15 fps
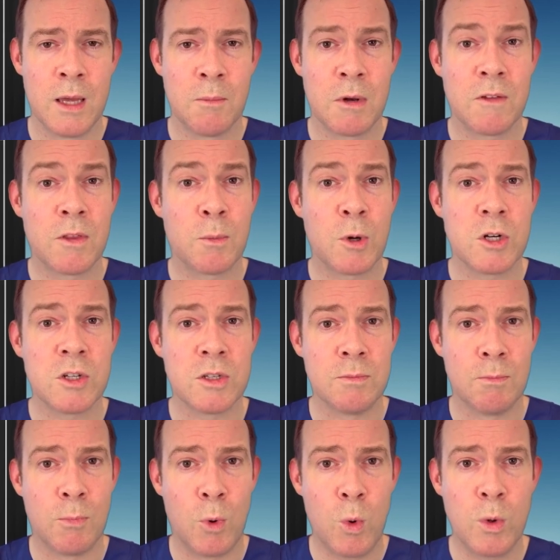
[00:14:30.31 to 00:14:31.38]
But if the pressure is
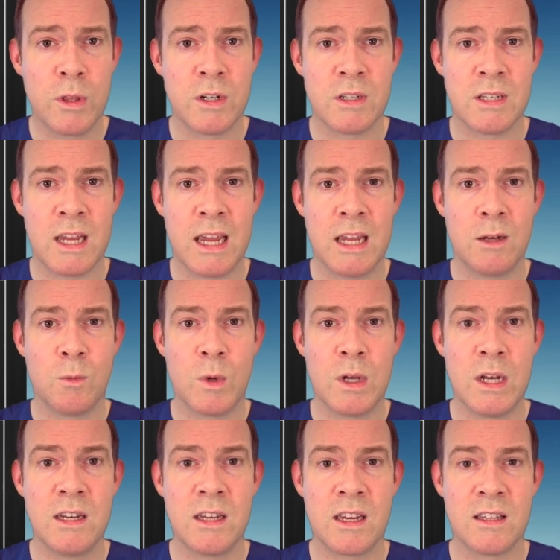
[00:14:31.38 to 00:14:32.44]
more than 10, we
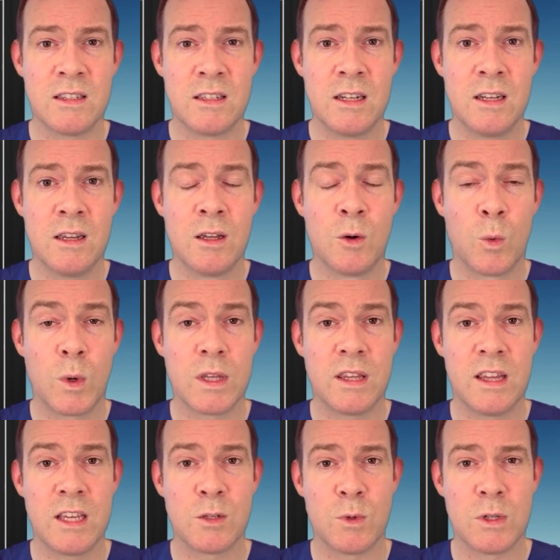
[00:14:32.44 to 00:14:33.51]
need to consider whether
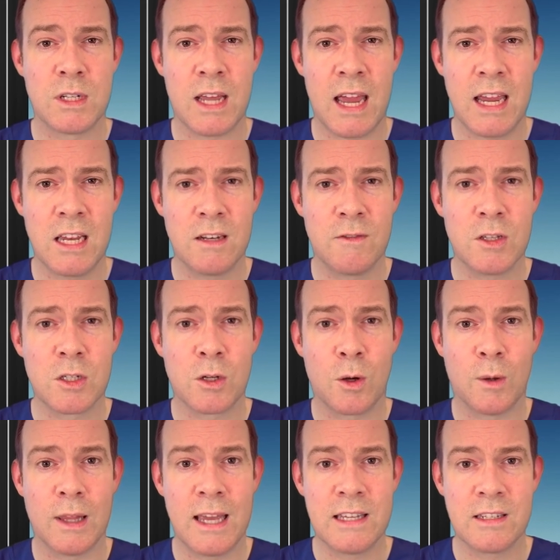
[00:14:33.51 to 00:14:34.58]
there's retained
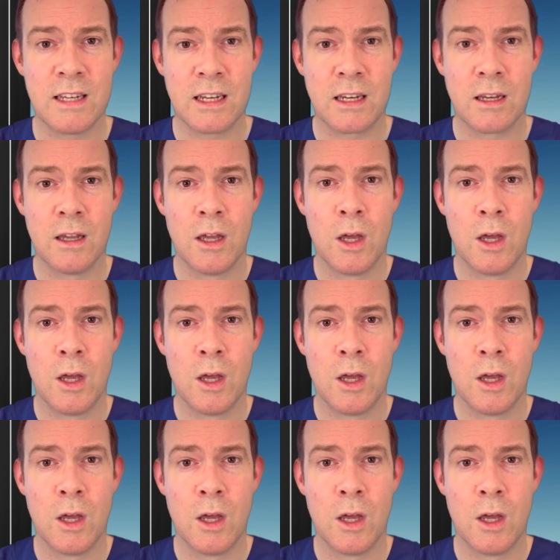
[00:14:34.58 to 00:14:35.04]
viscoelastic,